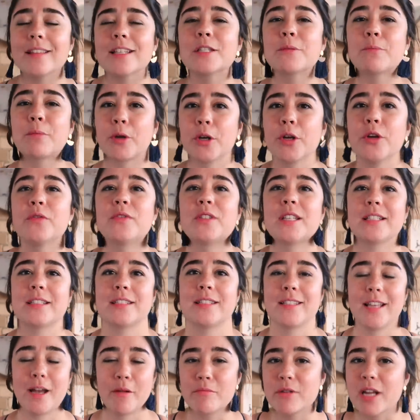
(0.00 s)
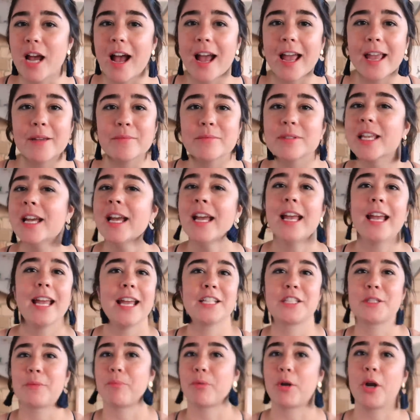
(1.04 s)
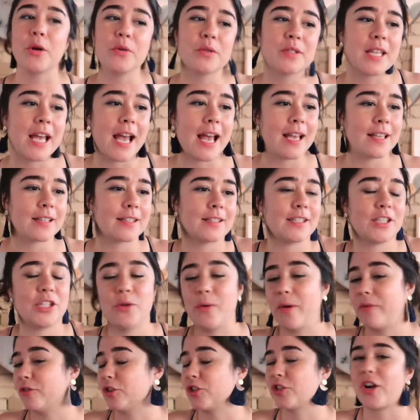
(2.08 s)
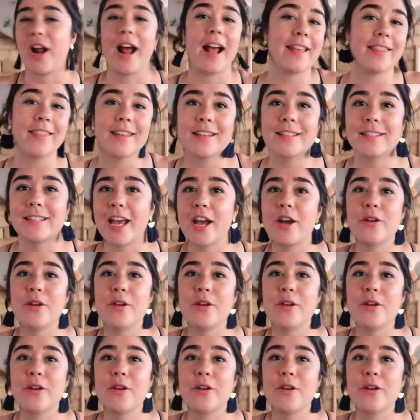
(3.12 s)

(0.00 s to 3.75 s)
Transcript: that this proves that sometimes it's a process. You have to try things